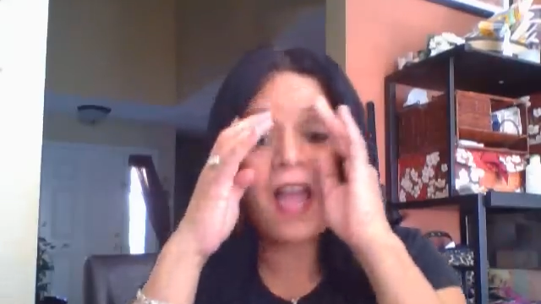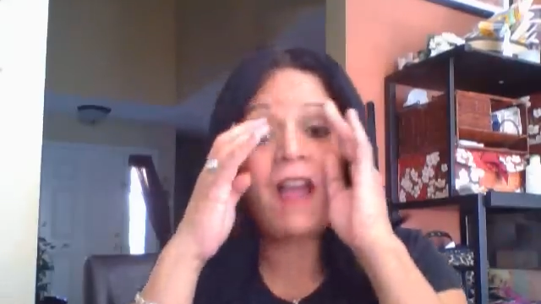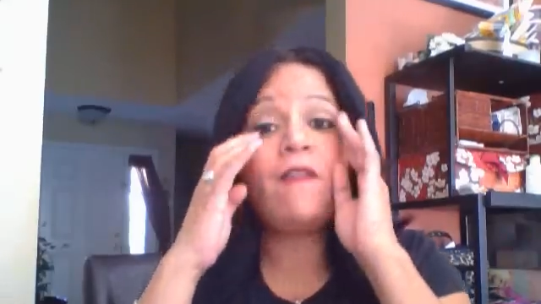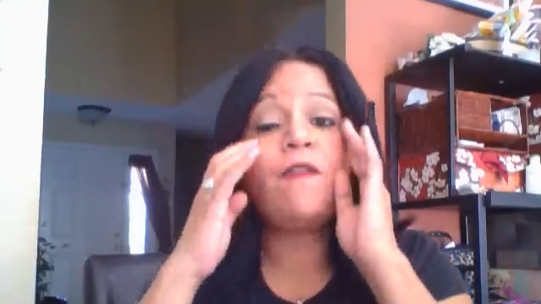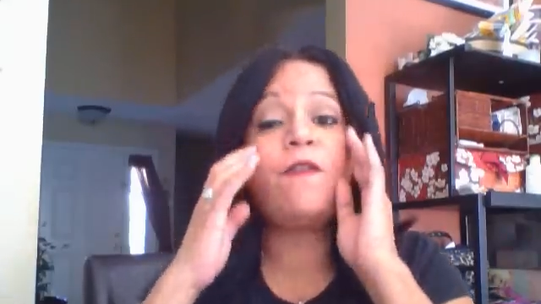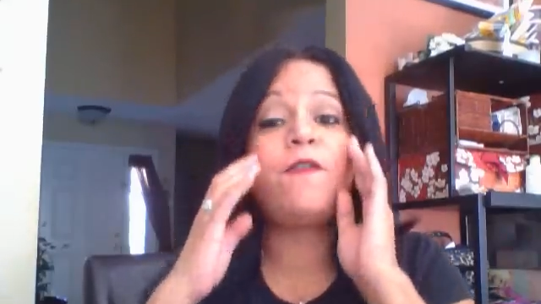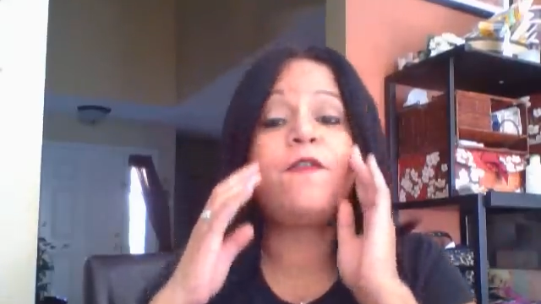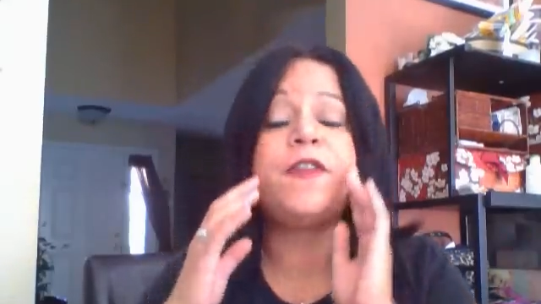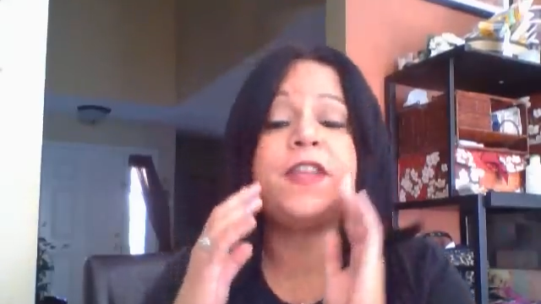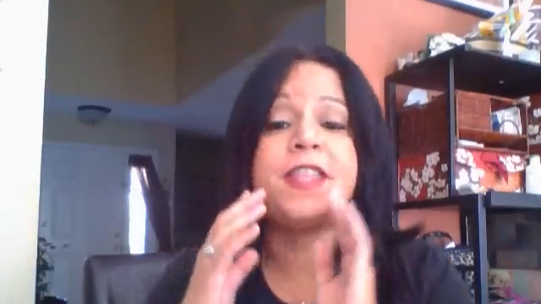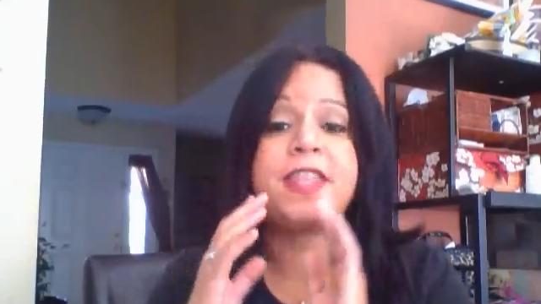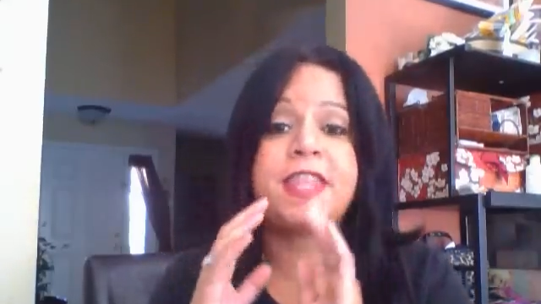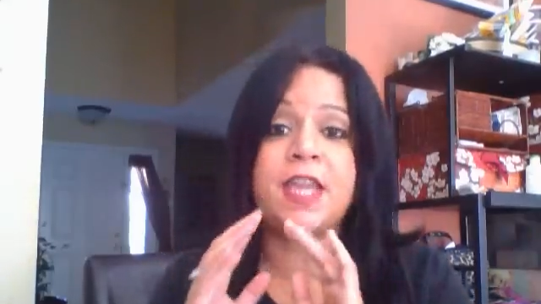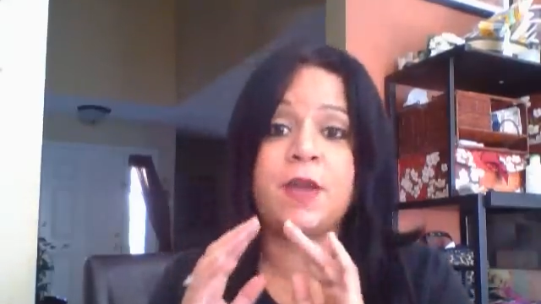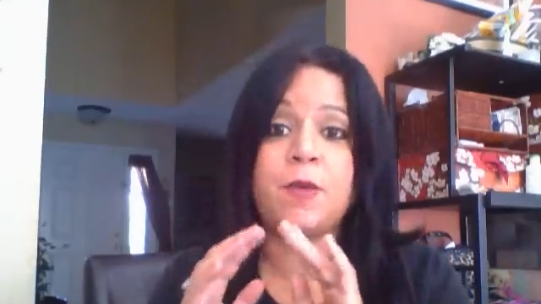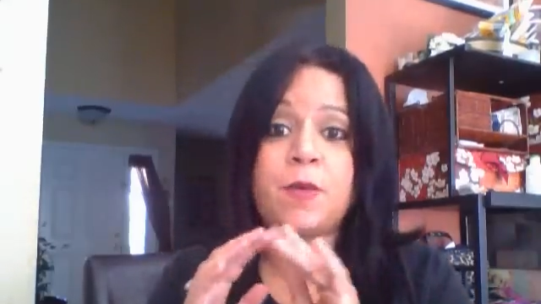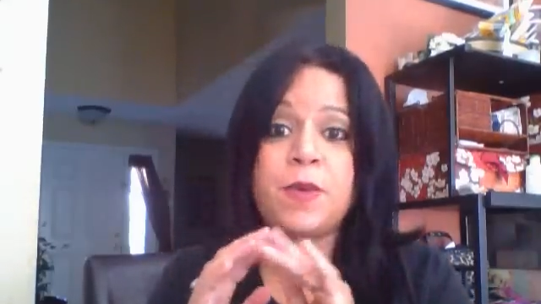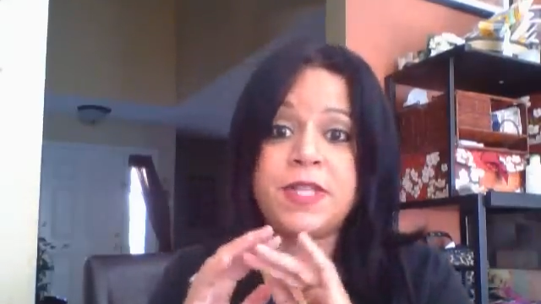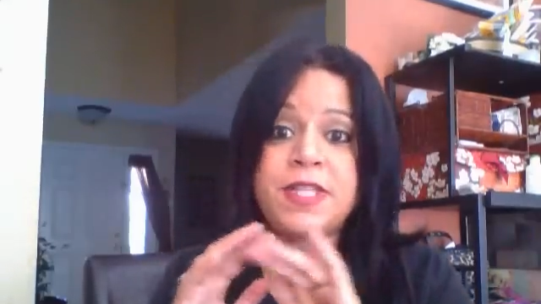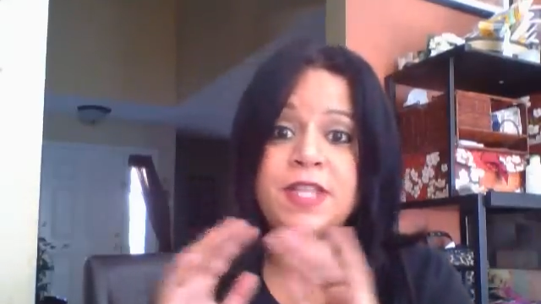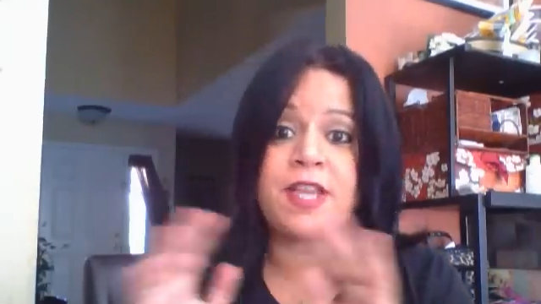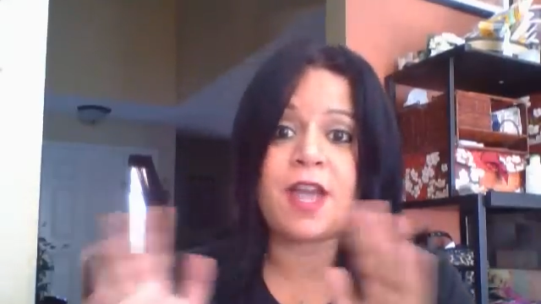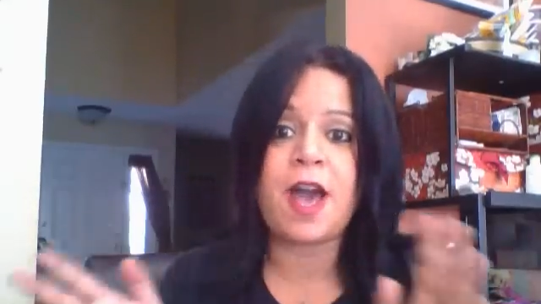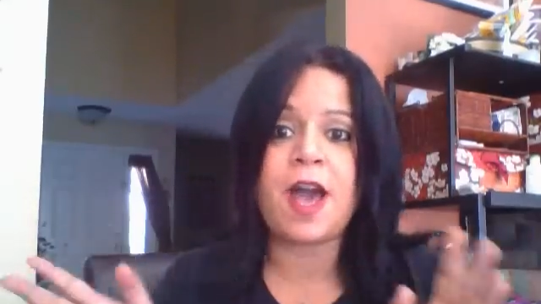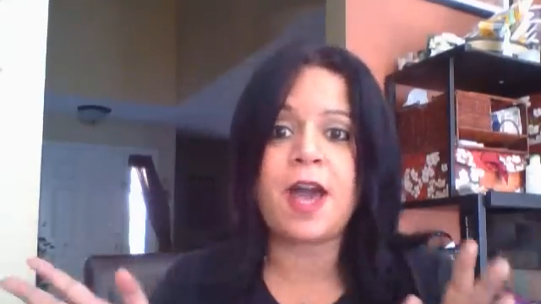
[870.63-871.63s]
everything
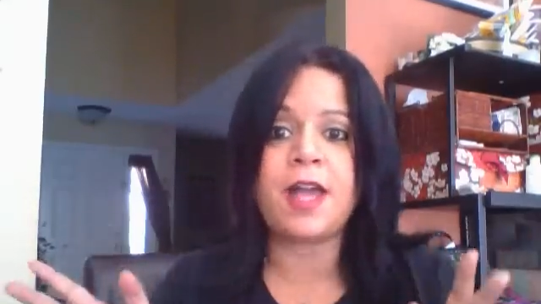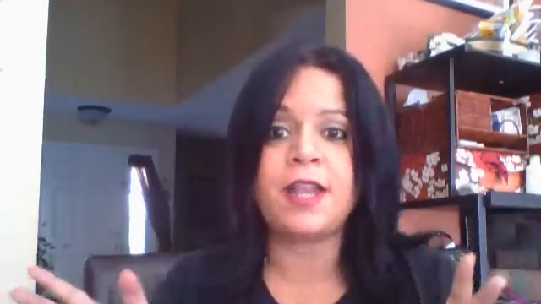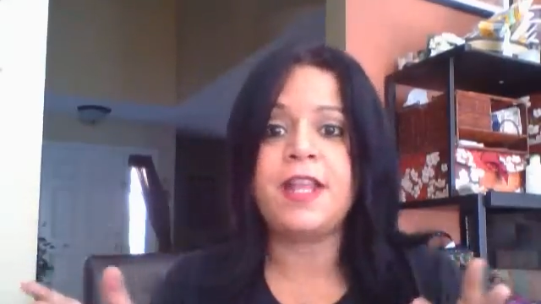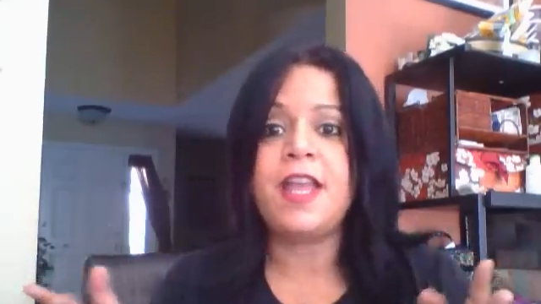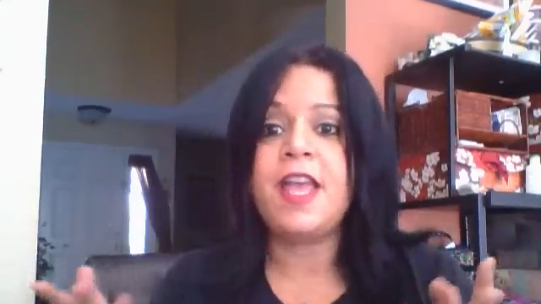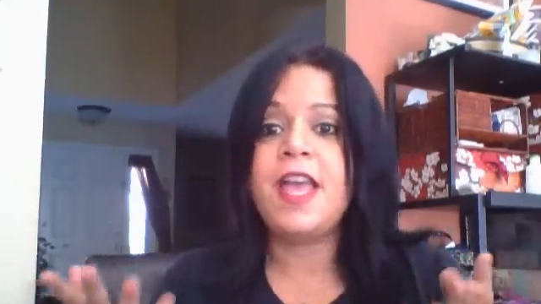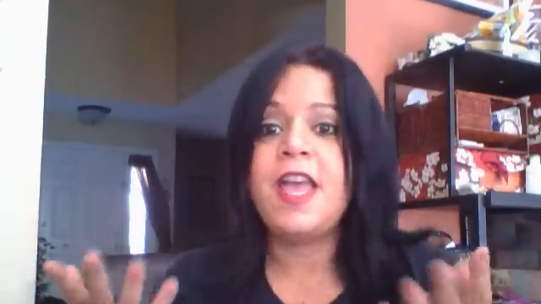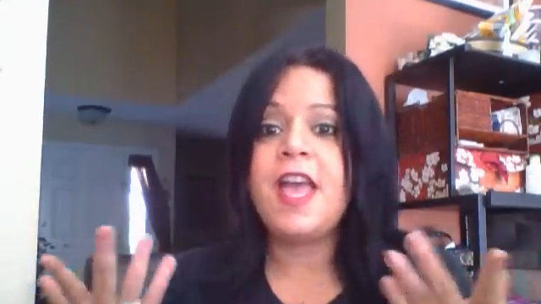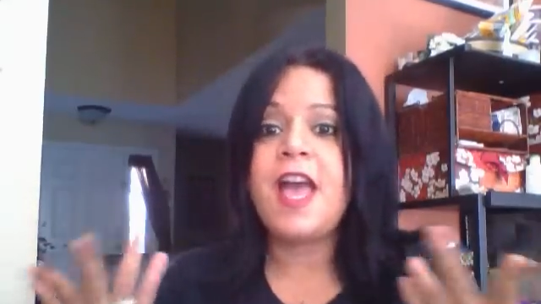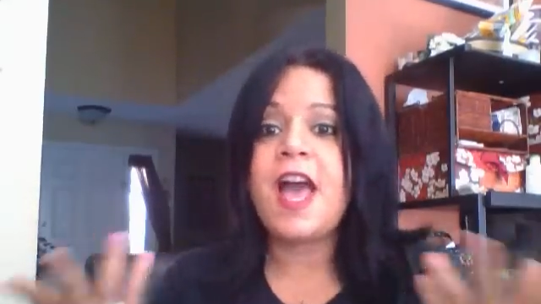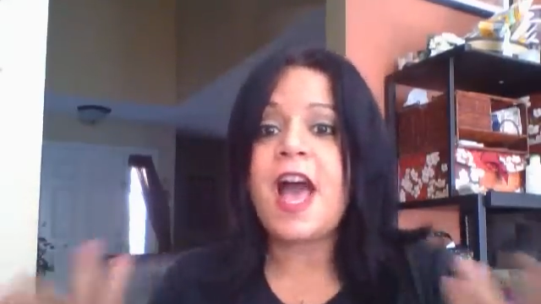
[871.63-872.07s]
was gone.